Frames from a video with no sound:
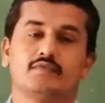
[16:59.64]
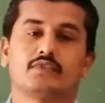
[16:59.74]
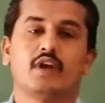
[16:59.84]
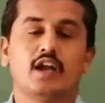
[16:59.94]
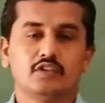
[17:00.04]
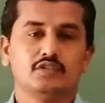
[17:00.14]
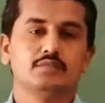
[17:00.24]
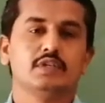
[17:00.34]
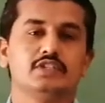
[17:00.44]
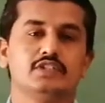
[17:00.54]
What is meant
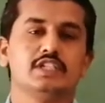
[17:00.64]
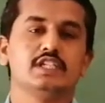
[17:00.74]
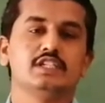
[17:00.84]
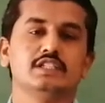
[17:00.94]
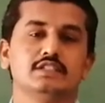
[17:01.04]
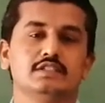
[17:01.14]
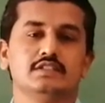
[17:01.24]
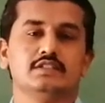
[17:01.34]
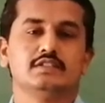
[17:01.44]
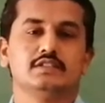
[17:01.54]
by gene?
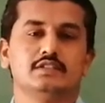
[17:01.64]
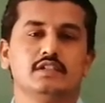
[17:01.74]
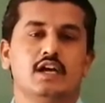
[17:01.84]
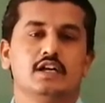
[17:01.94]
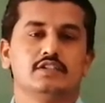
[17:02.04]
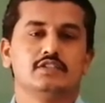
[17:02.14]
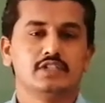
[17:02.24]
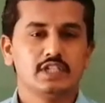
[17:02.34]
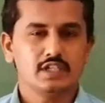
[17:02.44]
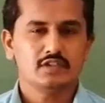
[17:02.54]

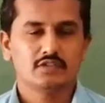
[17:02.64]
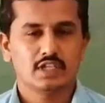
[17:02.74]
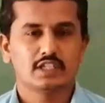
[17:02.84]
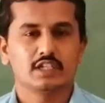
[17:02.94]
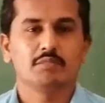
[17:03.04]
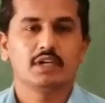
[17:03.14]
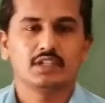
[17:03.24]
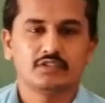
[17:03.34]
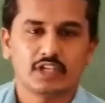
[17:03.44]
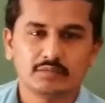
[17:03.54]
Gene is nothing but
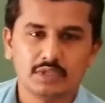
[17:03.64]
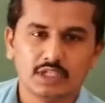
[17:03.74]
the segment